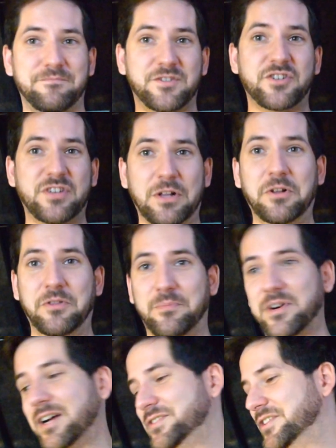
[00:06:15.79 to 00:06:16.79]
still in the
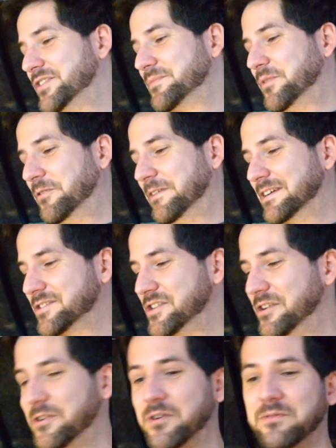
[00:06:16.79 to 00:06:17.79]
process of moving,
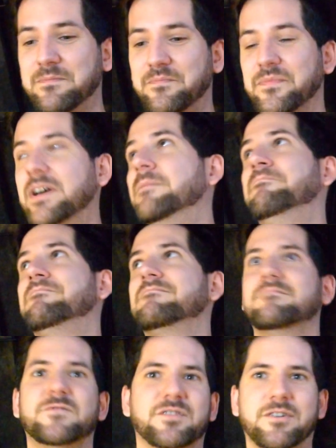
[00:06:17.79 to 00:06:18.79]
so I'm
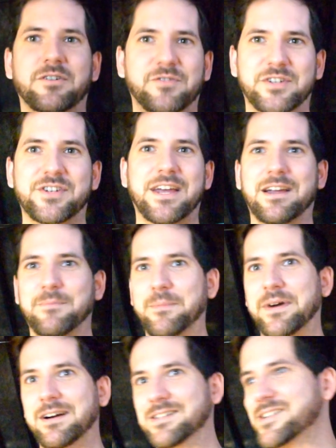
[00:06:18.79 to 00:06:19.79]
currently staying at my
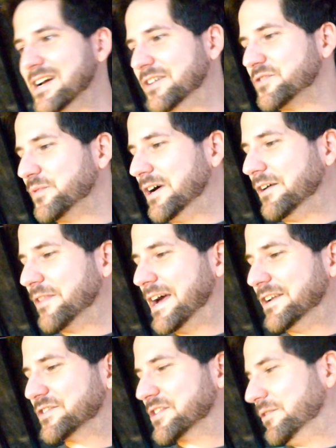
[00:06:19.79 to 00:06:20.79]
parents' house while
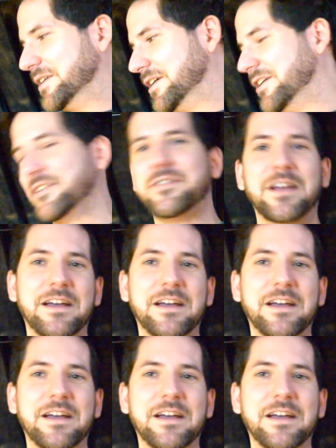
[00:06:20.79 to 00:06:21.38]
that is going on.